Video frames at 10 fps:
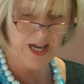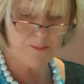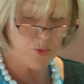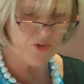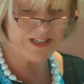
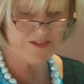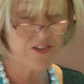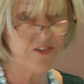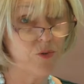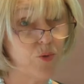and mostly
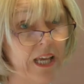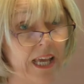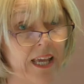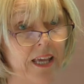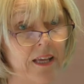this is
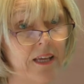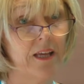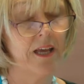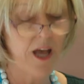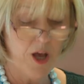okay.
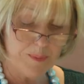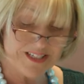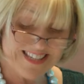But